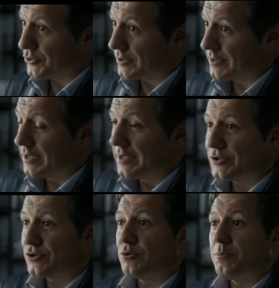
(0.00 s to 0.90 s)
project.
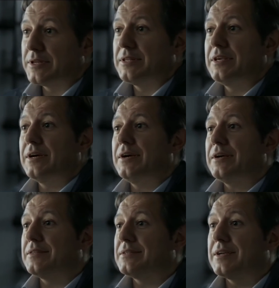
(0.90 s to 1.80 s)
So
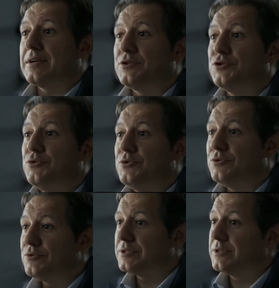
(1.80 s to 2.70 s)
Bhartiya decided to
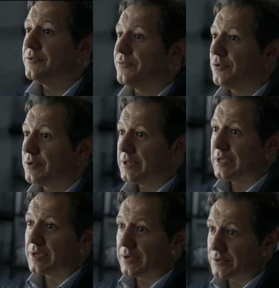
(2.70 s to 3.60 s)
use for
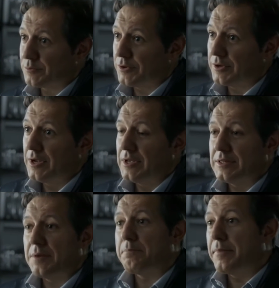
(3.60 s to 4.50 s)
their customer
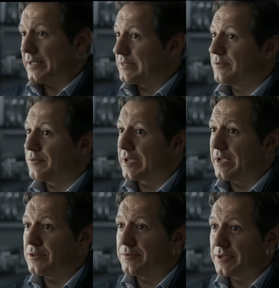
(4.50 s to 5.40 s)
the best of
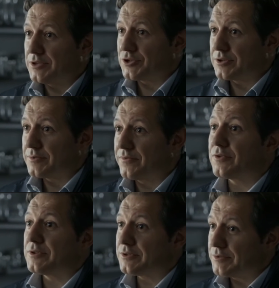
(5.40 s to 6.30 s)
kind of kitchen.
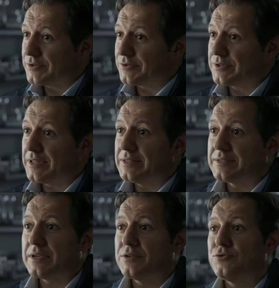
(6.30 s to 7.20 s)
For these reasons, they
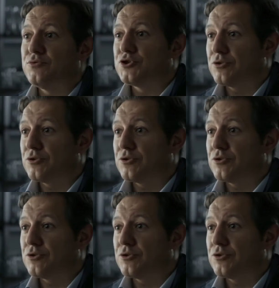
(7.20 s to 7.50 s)
decided to